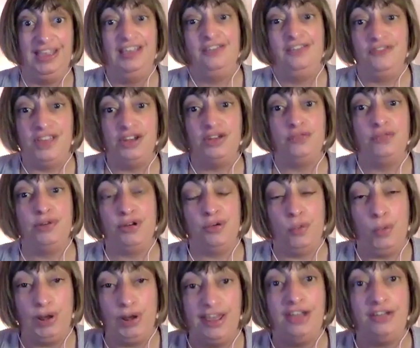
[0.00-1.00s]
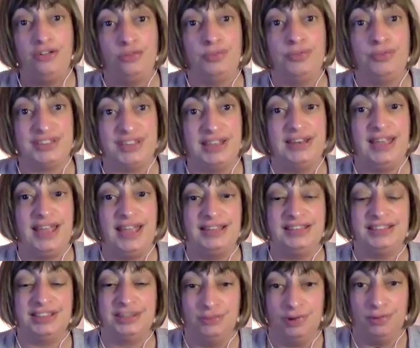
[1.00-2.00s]
Vanderbilt 100%
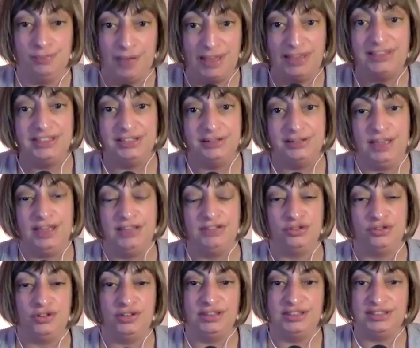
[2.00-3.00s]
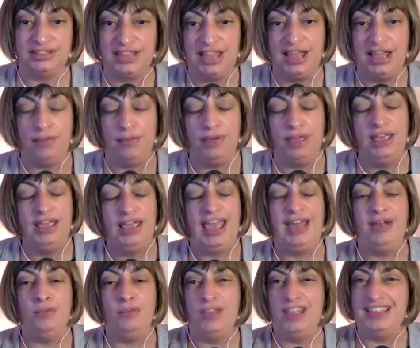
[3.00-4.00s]
has the momentum entering this game.
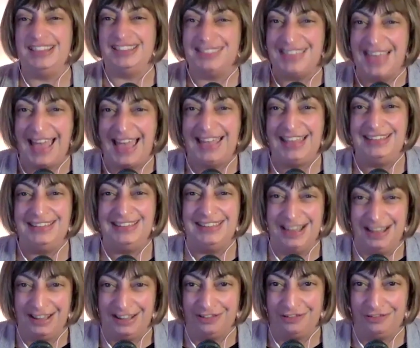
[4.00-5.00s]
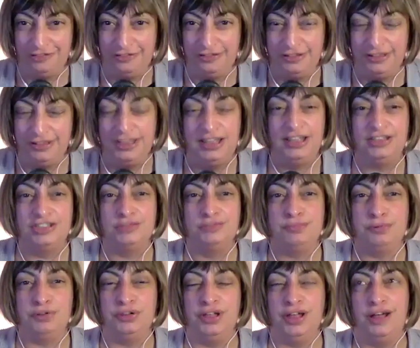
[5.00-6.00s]
And is that enough to
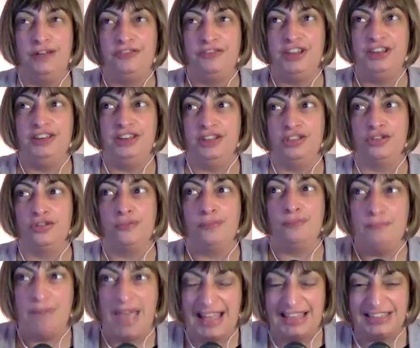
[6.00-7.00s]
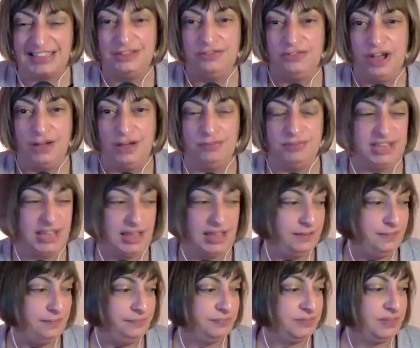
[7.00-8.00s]
pull off another massive
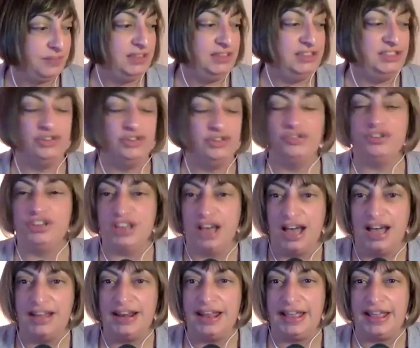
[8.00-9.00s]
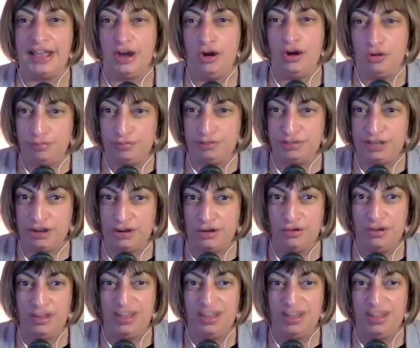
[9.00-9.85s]
upset? Dear God, I hope so,